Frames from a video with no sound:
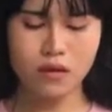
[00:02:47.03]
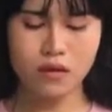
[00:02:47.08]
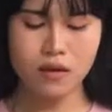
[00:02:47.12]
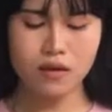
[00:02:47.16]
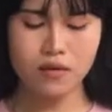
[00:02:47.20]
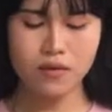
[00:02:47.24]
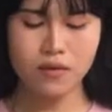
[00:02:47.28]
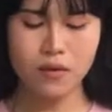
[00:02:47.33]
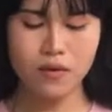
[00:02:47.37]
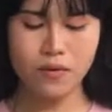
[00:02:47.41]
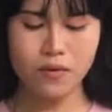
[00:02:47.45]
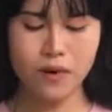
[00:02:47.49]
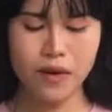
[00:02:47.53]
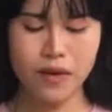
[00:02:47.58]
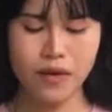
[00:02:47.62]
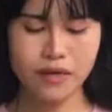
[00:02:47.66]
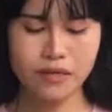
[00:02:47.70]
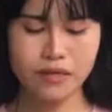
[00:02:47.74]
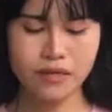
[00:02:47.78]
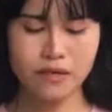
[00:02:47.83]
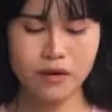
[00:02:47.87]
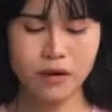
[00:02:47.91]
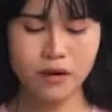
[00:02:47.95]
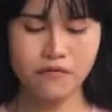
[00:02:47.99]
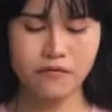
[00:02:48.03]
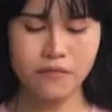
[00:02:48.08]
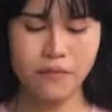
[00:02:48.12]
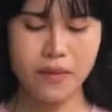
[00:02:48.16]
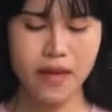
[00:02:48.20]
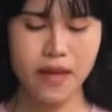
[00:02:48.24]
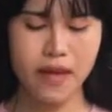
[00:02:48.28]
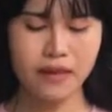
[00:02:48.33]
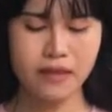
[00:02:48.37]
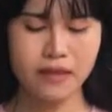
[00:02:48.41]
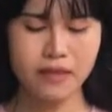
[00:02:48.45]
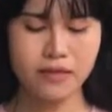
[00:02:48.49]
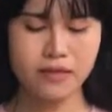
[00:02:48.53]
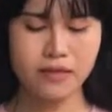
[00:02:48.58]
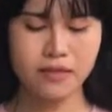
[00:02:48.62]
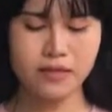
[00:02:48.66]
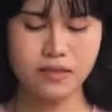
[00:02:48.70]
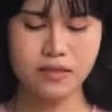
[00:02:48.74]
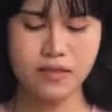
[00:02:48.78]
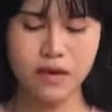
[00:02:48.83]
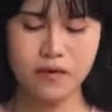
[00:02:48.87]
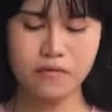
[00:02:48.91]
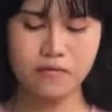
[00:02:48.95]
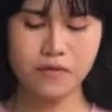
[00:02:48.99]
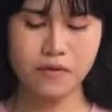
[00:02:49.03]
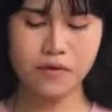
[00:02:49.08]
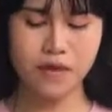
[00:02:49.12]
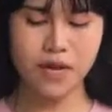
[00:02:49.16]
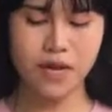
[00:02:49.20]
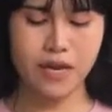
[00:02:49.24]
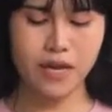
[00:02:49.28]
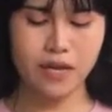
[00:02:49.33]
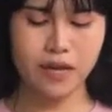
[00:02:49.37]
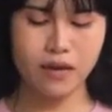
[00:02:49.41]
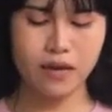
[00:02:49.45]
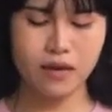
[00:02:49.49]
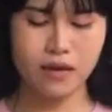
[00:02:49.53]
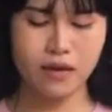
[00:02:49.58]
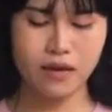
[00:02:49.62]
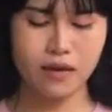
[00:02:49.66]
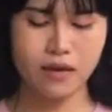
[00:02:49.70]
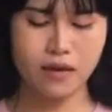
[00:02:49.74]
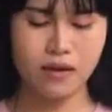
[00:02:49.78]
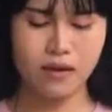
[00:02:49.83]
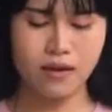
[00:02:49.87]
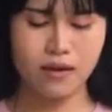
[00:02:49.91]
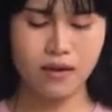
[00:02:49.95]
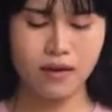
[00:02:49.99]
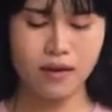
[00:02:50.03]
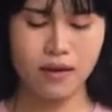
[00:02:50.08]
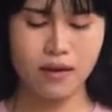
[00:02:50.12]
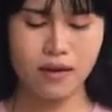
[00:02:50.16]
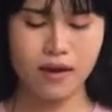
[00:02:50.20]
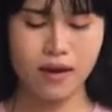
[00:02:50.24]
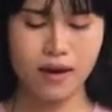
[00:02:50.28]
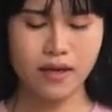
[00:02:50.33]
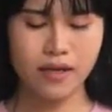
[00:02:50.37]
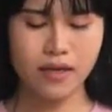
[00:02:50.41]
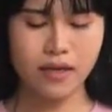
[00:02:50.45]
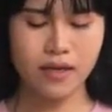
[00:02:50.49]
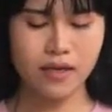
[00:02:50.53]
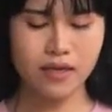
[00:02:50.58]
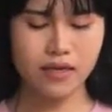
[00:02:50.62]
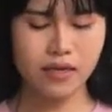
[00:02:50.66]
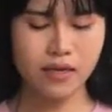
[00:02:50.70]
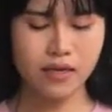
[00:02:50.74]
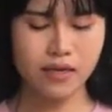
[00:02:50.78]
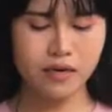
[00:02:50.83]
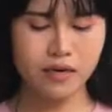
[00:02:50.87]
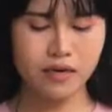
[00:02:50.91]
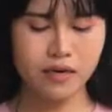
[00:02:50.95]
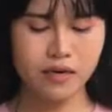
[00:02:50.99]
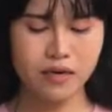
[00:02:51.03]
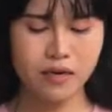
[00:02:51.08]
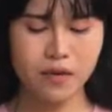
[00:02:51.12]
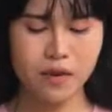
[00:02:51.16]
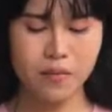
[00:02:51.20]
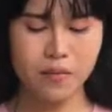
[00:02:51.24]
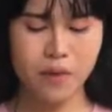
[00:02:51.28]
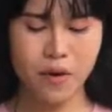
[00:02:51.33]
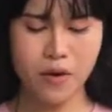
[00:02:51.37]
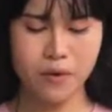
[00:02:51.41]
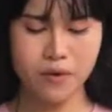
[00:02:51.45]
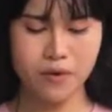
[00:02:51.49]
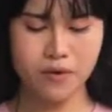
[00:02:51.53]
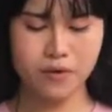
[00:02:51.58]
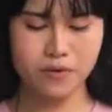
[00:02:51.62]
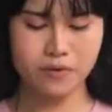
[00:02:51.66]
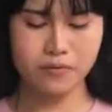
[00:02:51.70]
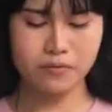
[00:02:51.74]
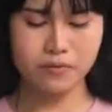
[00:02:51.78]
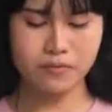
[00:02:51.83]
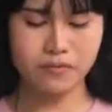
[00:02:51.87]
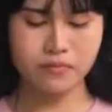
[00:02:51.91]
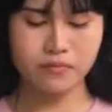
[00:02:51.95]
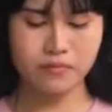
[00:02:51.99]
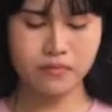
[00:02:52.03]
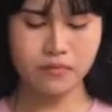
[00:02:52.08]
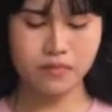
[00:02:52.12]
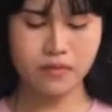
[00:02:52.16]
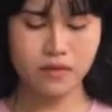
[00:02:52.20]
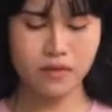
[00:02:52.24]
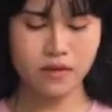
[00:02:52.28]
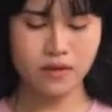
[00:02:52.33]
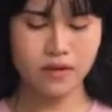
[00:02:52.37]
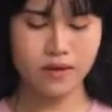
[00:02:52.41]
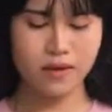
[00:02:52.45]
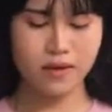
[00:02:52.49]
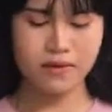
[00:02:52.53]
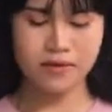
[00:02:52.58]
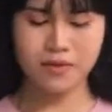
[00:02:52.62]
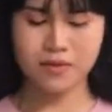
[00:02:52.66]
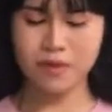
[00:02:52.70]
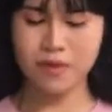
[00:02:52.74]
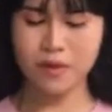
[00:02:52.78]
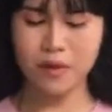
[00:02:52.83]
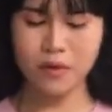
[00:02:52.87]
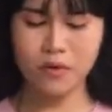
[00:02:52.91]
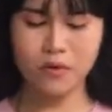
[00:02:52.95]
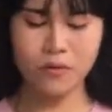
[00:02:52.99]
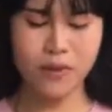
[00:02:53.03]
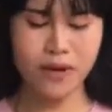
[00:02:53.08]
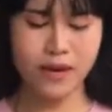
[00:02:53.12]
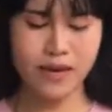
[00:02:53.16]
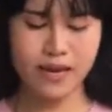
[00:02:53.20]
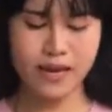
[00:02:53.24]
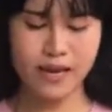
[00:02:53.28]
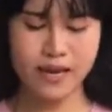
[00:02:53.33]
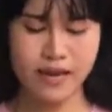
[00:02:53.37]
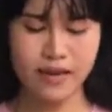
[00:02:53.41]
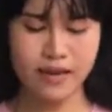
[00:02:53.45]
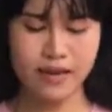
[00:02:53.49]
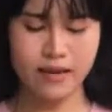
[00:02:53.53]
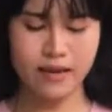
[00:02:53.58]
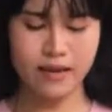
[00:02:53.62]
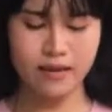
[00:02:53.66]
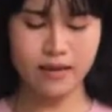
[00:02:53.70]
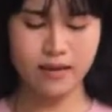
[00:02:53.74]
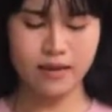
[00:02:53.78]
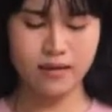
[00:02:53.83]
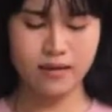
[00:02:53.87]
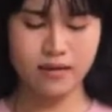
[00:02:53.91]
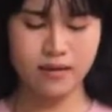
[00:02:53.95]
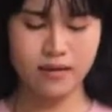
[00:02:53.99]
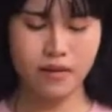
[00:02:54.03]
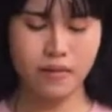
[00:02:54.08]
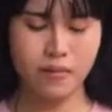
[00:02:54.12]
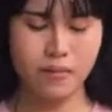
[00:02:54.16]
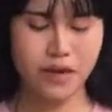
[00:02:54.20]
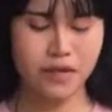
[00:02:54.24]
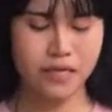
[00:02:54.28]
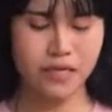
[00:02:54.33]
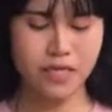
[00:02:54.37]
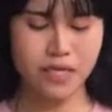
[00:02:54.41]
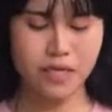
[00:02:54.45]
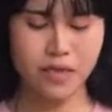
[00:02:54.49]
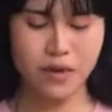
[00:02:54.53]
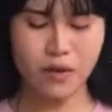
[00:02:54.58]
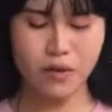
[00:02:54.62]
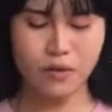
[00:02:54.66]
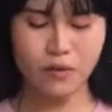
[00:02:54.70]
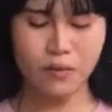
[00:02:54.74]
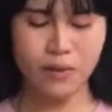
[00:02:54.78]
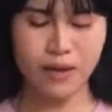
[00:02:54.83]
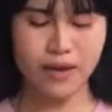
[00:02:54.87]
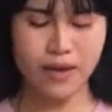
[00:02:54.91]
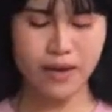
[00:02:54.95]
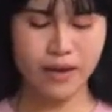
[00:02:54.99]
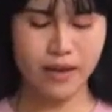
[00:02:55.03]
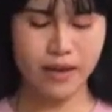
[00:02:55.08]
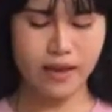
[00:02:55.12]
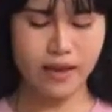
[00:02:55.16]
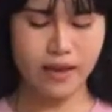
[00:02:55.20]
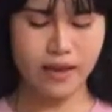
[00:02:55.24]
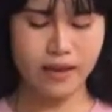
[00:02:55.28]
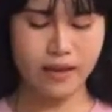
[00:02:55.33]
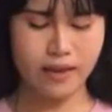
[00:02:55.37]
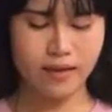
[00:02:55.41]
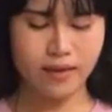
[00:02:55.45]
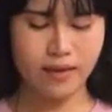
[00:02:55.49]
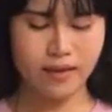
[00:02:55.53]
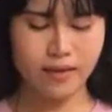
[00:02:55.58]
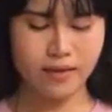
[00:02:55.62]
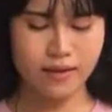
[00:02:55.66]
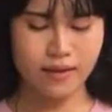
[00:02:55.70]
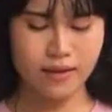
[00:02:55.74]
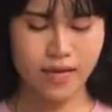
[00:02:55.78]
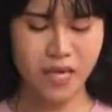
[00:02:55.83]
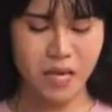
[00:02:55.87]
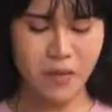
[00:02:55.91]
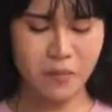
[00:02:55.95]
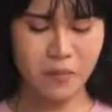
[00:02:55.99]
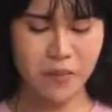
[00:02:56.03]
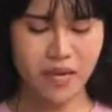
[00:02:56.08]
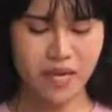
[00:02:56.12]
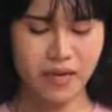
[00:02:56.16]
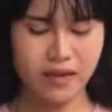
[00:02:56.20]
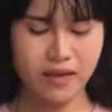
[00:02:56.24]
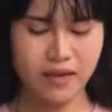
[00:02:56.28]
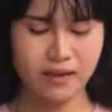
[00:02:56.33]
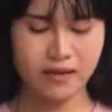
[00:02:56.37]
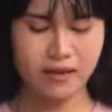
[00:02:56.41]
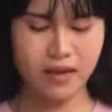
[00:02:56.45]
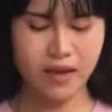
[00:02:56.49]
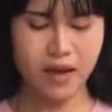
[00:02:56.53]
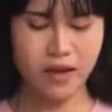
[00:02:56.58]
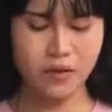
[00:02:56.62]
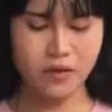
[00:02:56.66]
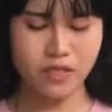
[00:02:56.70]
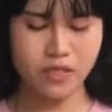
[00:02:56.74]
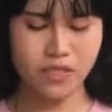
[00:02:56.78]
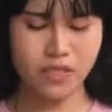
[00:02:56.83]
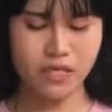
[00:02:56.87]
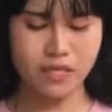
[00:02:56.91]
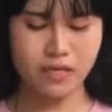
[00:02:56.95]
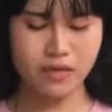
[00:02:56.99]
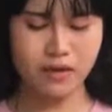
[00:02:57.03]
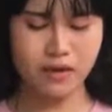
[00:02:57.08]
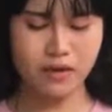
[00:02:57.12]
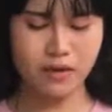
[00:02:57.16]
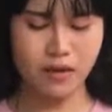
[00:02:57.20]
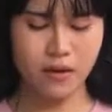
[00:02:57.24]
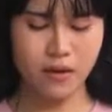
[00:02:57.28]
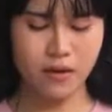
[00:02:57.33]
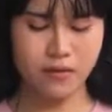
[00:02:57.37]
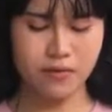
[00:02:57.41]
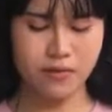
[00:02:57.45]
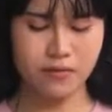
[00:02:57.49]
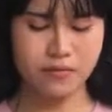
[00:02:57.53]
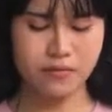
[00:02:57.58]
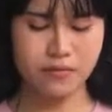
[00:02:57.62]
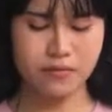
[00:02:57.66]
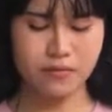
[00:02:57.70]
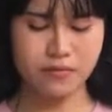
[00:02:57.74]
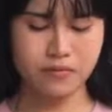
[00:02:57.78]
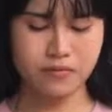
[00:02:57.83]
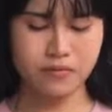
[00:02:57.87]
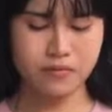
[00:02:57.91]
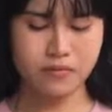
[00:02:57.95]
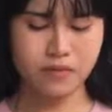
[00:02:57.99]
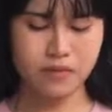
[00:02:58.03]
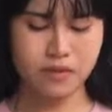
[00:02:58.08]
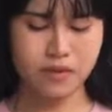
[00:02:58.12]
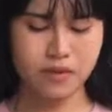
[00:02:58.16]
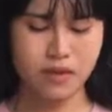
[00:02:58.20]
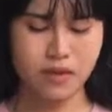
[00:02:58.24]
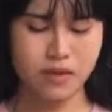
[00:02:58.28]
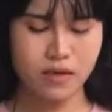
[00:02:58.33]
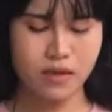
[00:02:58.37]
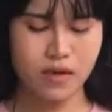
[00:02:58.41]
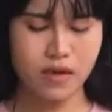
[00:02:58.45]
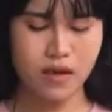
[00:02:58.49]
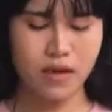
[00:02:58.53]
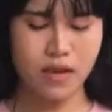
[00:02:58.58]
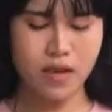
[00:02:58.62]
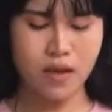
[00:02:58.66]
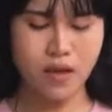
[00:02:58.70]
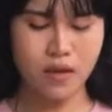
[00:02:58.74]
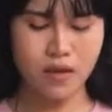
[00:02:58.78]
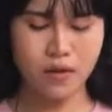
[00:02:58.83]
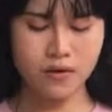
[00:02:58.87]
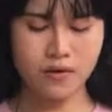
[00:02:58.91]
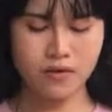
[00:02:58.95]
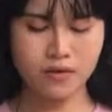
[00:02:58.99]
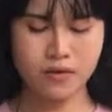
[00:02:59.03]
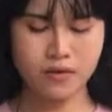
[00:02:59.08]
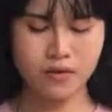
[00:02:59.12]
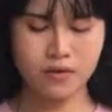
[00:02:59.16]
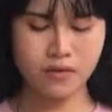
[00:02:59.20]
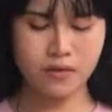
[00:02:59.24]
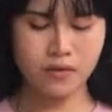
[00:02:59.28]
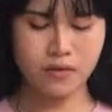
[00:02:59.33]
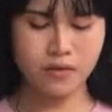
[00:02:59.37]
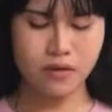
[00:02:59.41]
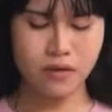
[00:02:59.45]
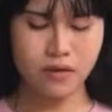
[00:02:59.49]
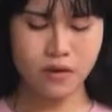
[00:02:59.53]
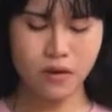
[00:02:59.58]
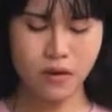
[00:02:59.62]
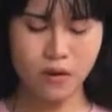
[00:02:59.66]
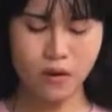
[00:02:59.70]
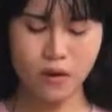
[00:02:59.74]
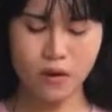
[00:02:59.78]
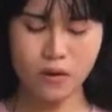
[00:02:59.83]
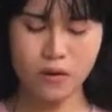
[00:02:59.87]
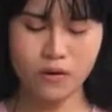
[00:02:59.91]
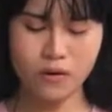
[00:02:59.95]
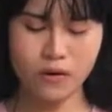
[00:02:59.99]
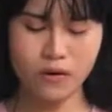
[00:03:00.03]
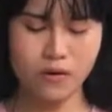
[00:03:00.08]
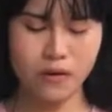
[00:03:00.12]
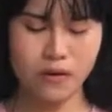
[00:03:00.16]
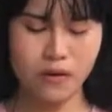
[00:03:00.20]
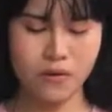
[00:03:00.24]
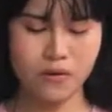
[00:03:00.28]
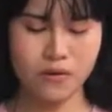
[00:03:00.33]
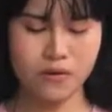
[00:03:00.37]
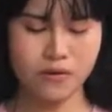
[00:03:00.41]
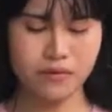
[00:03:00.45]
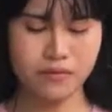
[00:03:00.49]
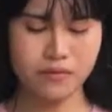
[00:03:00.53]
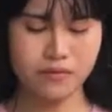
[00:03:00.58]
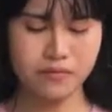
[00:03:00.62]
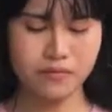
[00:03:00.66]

The race of man is suffering, and I can hear the moan. 'Cause nobody, but nobody, can make it out here alone. Alone, all alone.